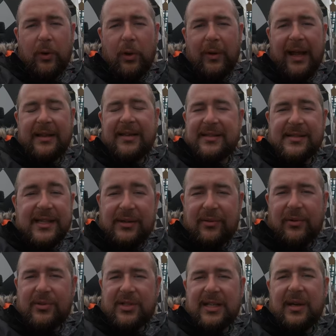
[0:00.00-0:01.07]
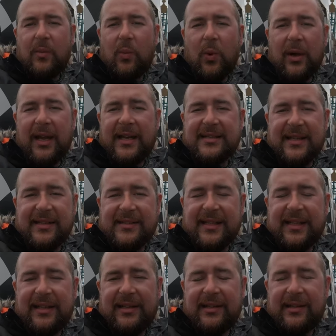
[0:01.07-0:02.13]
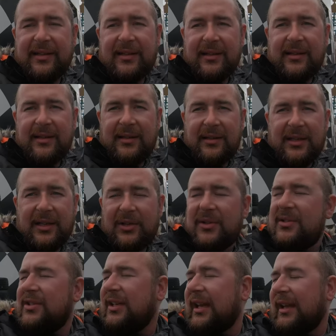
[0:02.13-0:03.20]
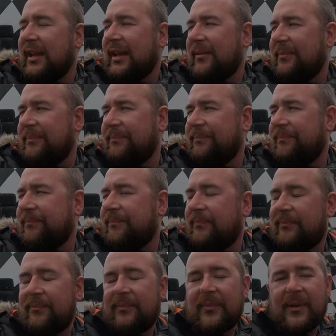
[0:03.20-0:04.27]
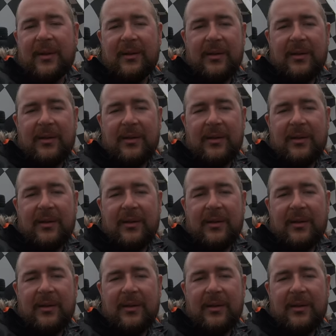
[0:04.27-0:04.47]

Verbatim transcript: roll, and a zero G in one SLC. You don't usually get that. No, you don't.